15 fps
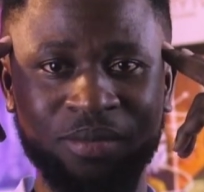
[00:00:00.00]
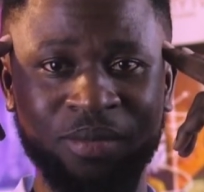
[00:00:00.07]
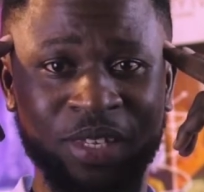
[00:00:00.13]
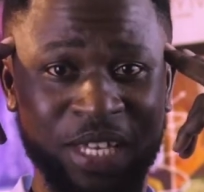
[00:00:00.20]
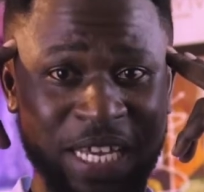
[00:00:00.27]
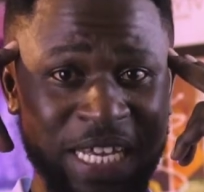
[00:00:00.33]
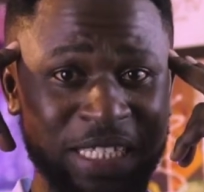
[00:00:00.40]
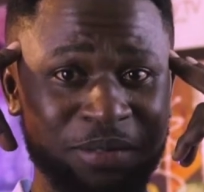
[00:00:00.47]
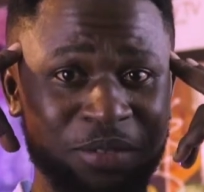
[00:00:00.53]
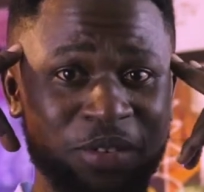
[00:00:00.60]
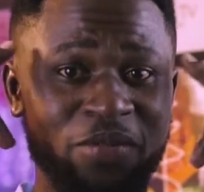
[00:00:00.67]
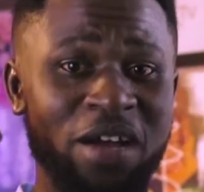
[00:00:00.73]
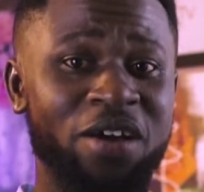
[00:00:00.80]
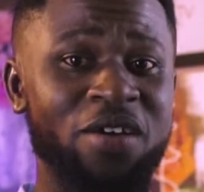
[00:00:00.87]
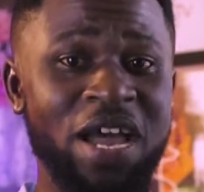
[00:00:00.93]
You get me? You've
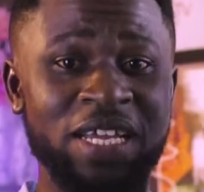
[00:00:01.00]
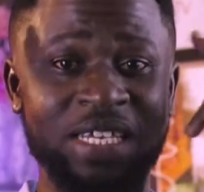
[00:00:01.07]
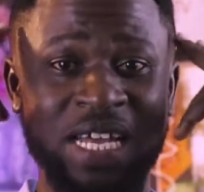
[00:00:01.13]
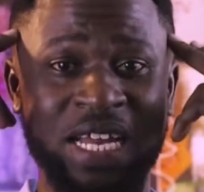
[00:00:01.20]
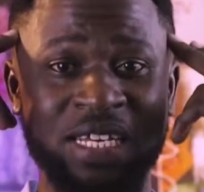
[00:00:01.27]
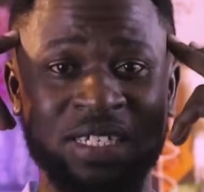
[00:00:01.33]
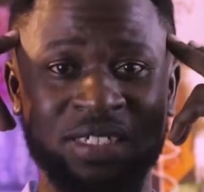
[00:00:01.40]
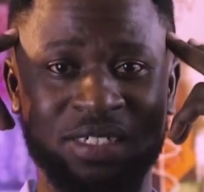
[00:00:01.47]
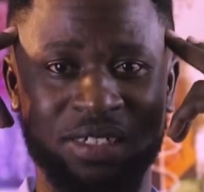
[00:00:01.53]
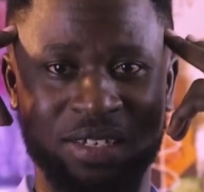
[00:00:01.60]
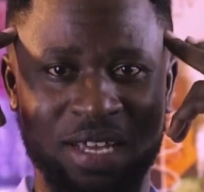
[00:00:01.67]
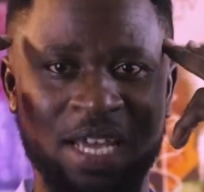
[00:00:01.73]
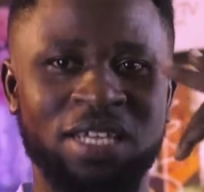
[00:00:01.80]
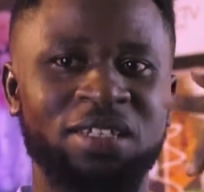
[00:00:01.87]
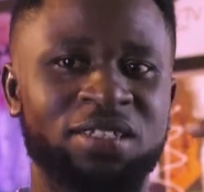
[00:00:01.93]
acquired knowledge,
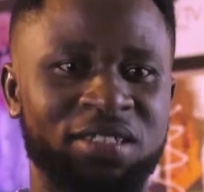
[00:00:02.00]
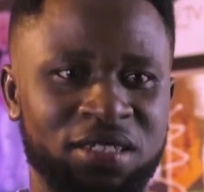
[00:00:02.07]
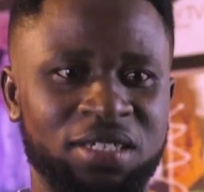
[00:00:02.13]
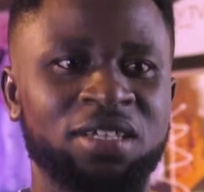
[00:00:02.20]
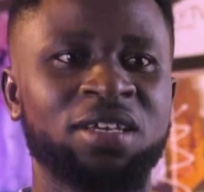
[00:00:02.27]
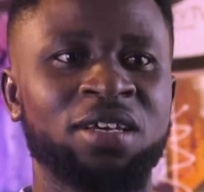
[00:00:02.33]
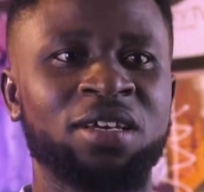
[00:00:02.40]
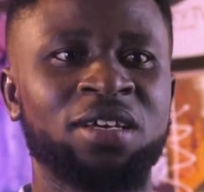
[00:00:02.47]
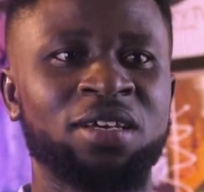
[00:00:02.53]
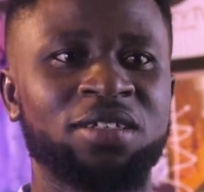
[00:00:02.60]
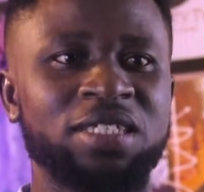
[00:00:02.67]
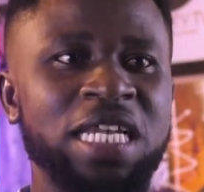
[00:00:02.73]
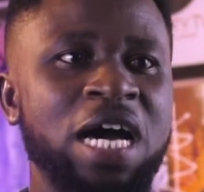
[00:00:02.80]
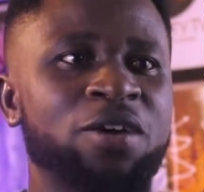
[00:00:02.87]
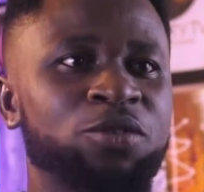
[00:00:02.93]
and
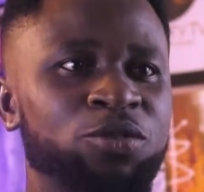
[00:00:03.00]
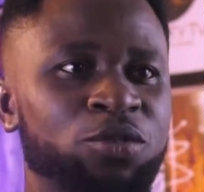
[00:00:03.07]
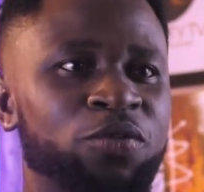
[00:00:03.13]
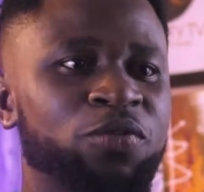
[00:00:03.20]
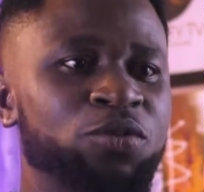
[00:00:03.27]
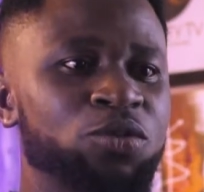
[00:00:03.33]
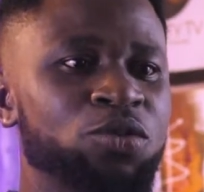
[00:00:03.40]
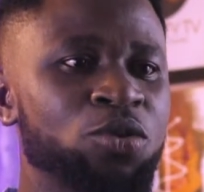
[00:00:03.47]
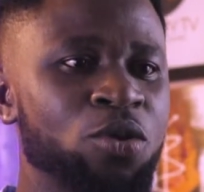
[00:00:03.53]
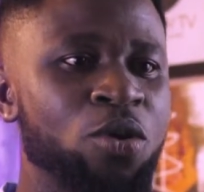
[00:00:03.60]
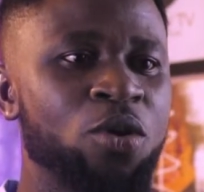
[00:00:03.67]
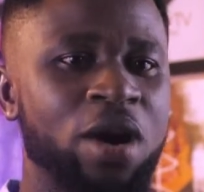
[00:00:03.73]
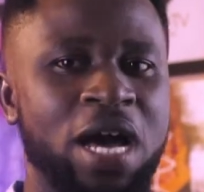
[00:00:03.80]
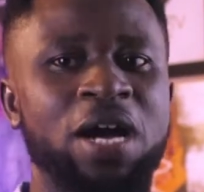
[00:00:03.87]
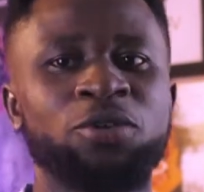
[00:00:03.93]
now you
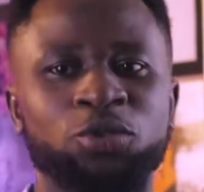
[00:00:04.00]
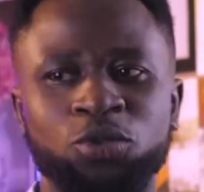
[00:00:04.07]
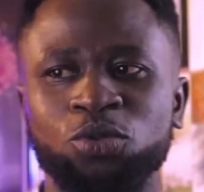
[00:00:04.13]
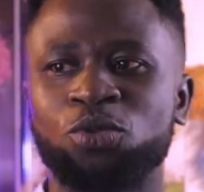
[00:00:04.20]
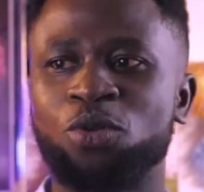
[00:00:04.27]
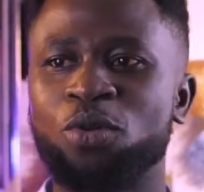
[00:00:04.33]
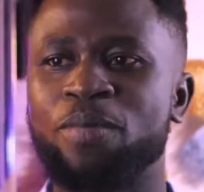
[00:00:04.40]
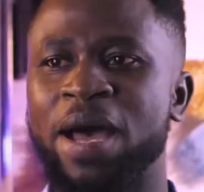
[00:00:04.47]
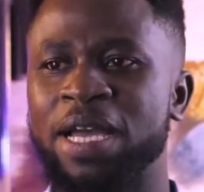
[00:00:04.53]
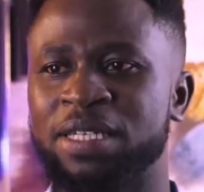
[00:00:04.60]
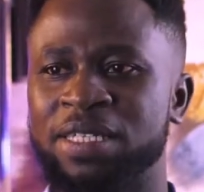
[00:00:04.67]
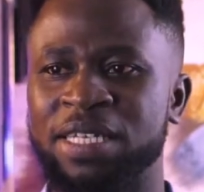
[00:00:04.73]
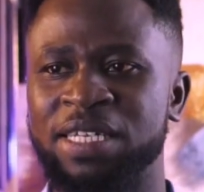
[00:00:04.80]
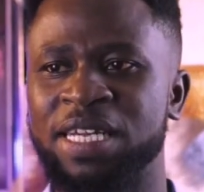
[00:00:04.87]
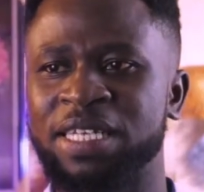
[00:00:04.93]
know how to go by
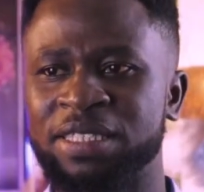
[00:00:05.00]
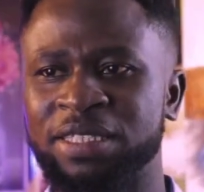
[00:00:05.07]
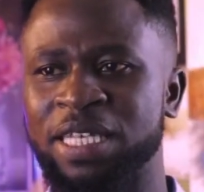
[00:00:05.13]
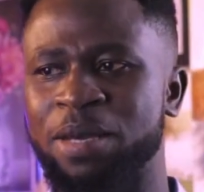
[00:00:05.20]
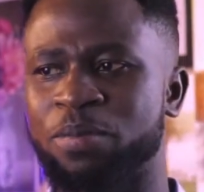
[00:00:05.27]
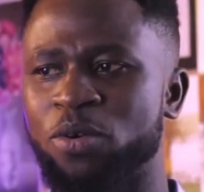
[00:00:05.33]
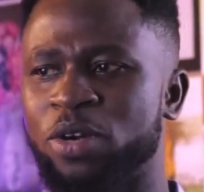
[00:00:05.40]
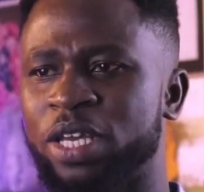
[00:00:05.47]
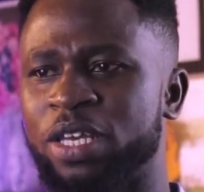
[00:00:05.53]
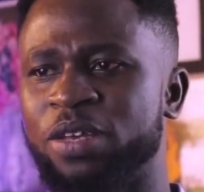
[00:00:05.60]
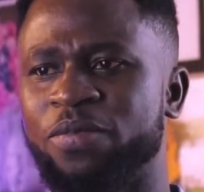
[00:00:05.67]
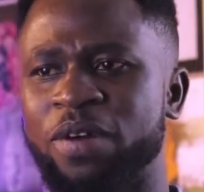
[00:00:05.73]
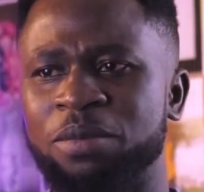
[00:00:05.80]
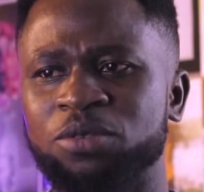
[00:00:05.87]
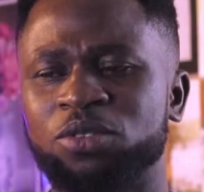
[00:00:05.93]
the next step. Okay,
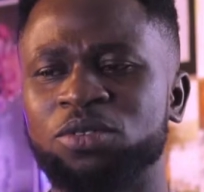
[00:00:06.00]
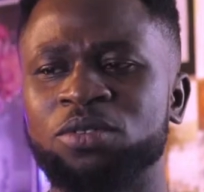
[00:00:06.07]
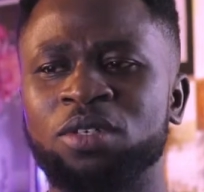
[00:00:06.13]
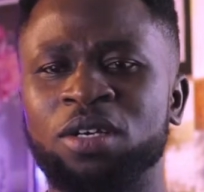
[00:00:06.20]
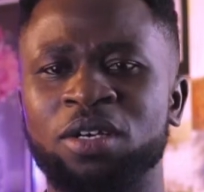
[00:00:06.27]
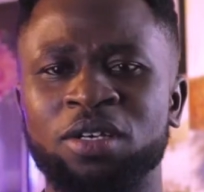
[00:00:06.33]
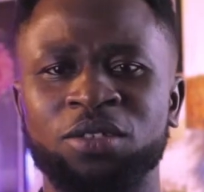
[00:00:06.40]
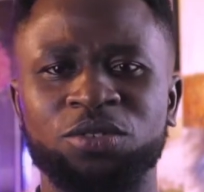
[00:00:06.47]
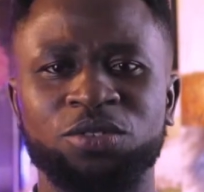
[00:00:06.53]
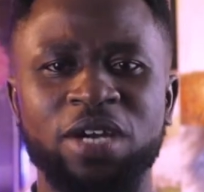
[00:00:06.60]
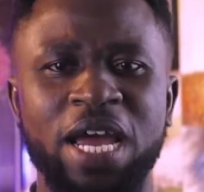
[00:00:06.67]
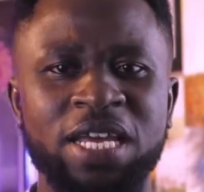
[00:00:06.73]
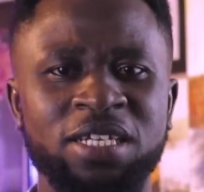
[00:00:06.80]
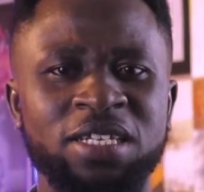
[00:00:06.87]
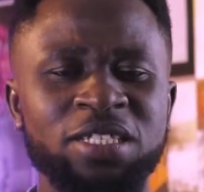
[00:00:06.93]
if I'm to
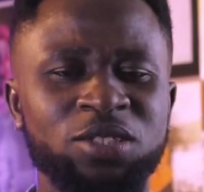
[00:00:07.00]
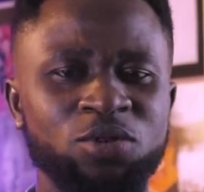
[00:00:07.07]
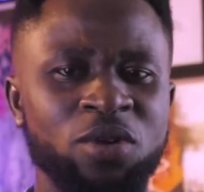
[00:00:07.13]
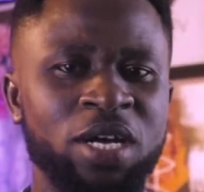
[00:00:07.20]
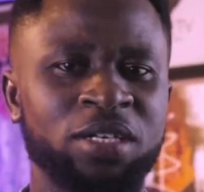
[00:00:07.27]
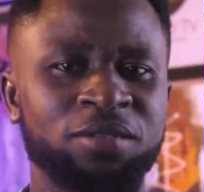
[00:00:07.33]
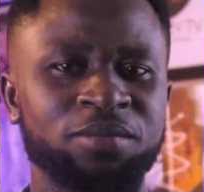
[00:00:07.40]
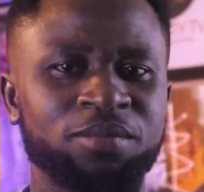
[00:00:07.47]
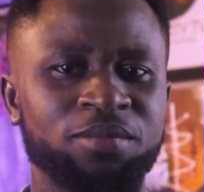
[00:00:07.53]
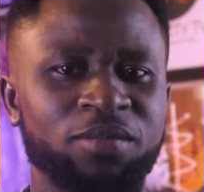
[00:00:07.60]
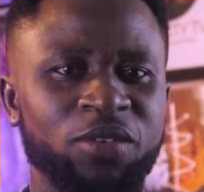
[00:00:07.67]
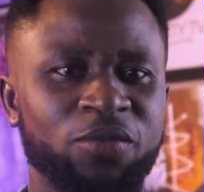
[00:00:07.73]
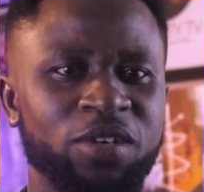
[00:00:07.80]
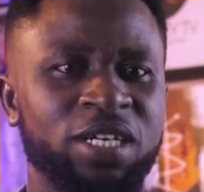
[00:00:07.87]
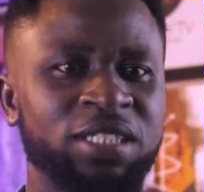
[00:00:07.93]
try this one
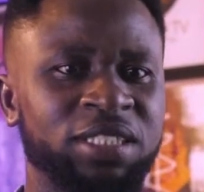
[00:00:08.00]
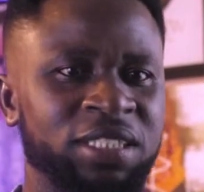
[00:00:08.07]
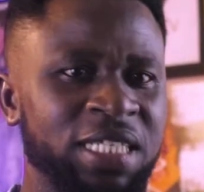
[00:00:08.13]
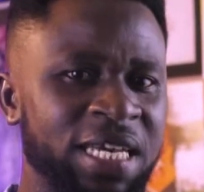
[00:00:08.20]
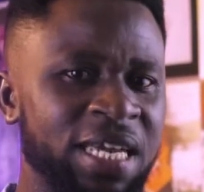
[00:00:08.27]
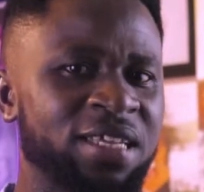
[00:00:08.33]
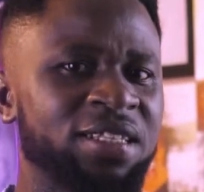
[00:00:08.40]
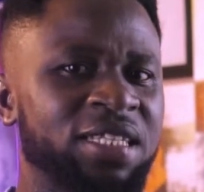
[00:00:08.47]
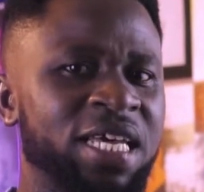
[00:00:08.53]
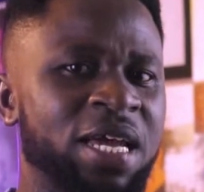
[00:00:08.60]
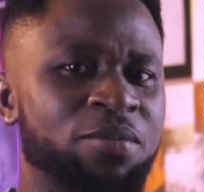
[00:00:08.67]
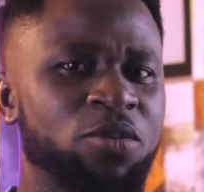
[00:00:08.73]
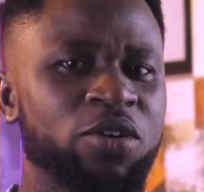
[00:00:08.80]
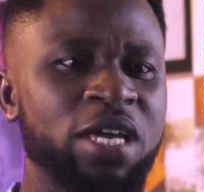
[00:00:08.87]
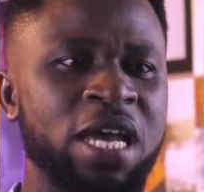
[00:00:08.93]
for the second
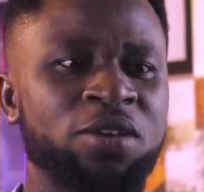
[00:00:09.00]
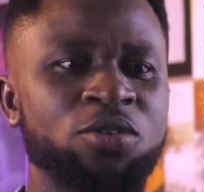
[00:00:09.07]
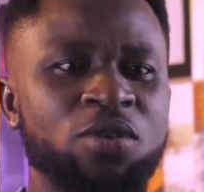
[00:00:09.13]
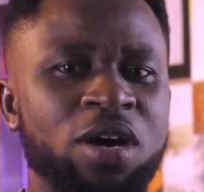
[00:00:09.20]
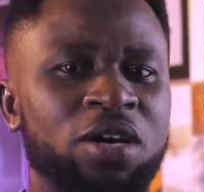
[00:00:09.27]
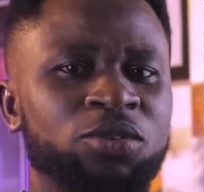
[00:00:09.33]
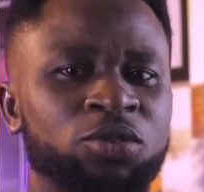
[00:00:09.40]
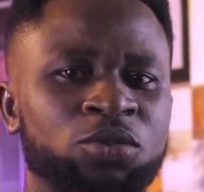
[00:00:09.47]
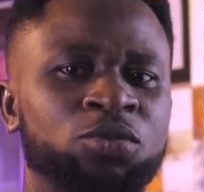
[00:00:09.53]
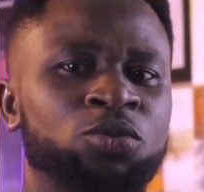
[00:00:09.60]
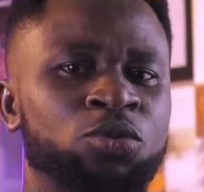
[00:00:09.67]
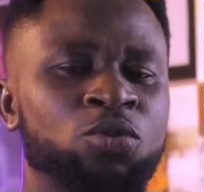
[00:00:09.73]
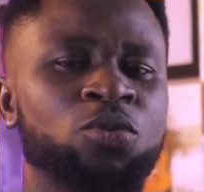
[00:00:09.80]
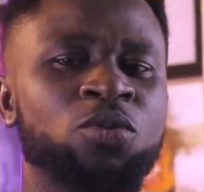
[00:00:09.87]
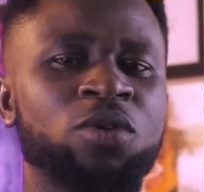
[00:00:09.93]
time, okay, I know how to
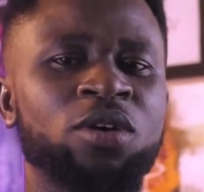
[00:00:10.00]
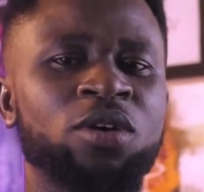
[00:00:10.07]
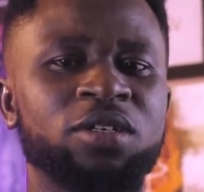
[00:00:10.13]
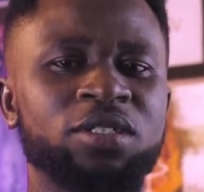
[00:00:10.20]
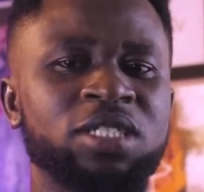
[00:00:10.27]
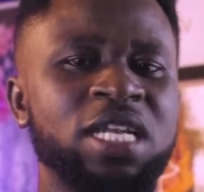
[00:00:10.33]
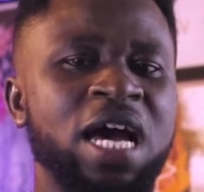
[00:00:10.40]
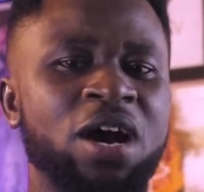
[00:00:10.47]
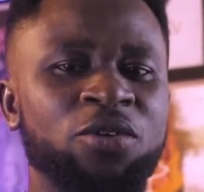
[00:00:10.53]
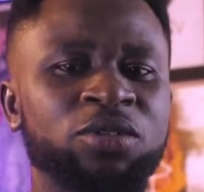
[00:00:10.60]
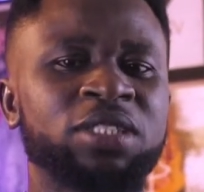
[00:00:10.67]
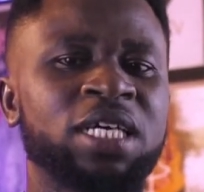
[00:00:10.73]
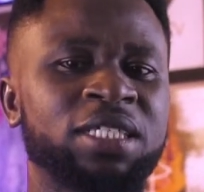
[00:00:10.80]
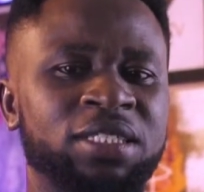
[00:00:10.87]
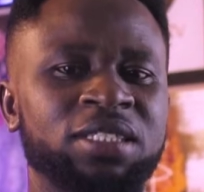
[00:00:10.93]
do that will
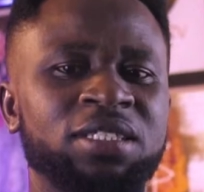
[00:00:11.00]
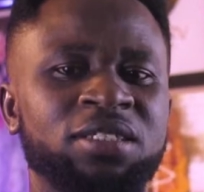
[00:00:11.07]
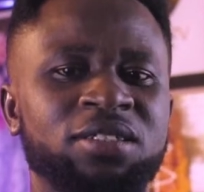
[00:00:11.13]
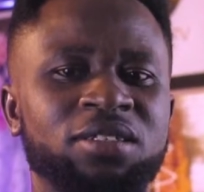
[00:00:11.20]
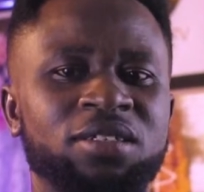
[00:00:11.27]
succeed.